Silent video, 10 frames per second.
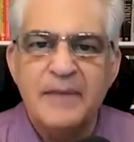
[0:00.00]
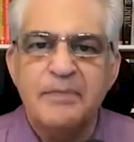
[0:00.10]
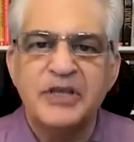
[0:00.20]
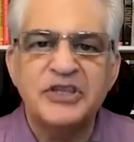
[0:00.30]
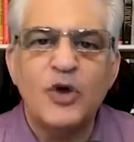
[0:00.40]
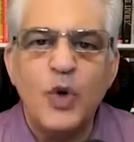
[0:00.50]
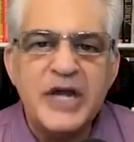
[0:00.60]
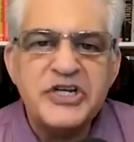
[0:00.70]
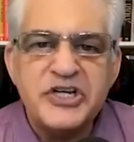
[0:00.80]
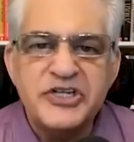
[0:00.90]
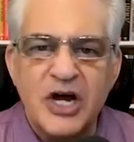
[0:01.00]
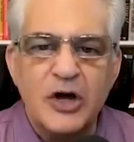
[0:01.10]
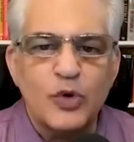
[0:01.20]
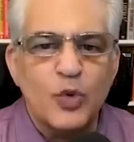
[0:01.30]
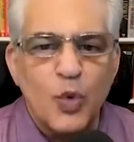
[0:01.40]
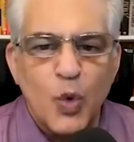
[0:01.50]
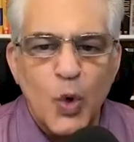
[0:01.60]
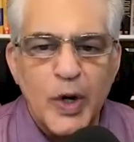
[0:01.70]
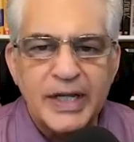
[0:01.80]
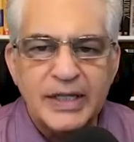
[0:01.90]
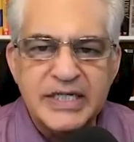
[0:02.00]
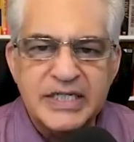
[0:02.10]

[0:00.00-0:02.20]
But the questions aren't really